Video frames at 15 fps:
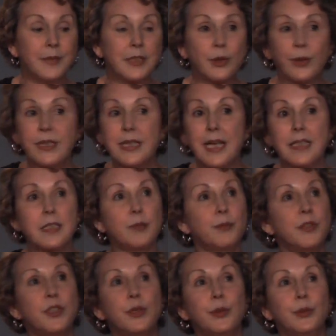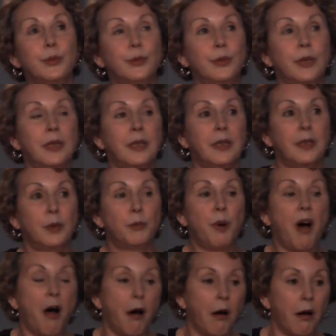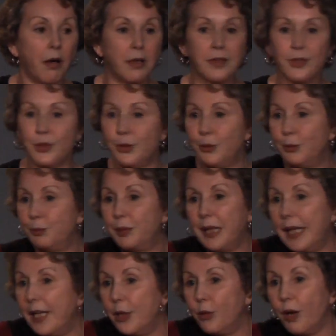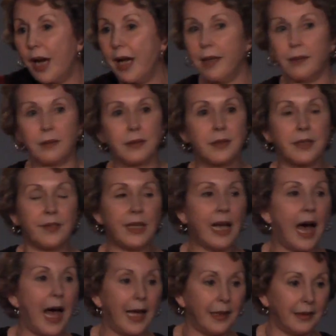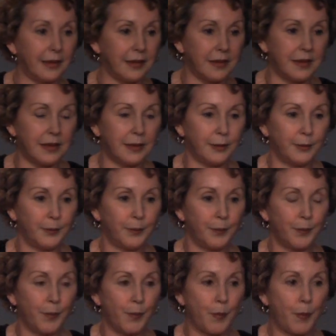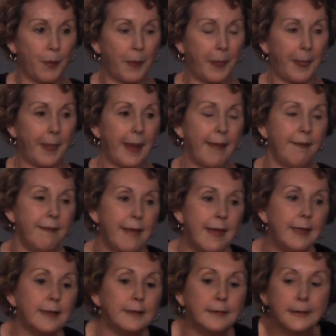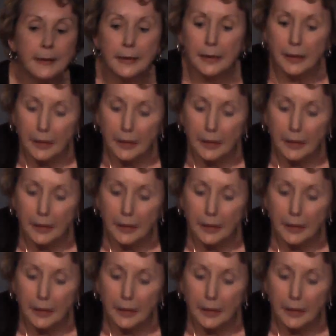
So he takes him to parks, to playgrounds, to the island. And then,